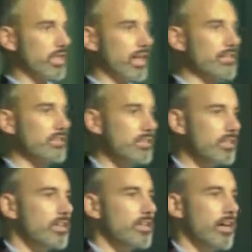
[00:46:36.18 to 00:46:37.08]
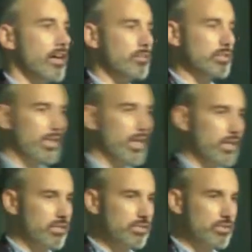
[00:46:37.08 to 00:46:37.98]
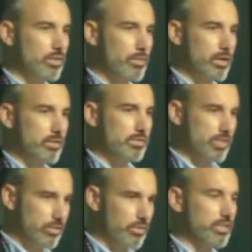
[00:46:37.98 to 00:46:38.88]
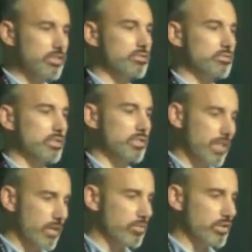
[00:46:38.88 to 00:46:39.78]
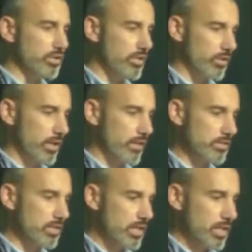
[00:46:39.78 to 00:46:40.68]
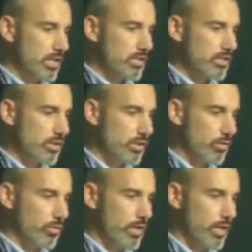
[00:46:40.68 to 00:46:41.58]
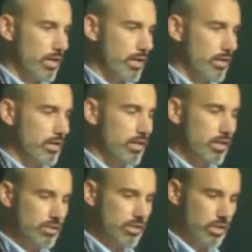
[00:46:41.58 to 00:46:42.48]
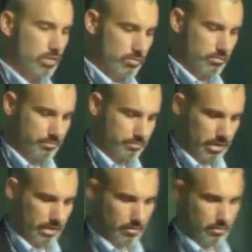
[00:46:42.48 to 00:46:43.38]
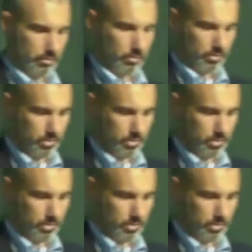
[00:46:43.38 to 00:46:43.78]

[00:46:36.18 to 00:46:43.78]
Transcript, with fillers: everything literally connected, um, there's a lot of concern about security issues and data breach and everything else. So uh, in a nutshell,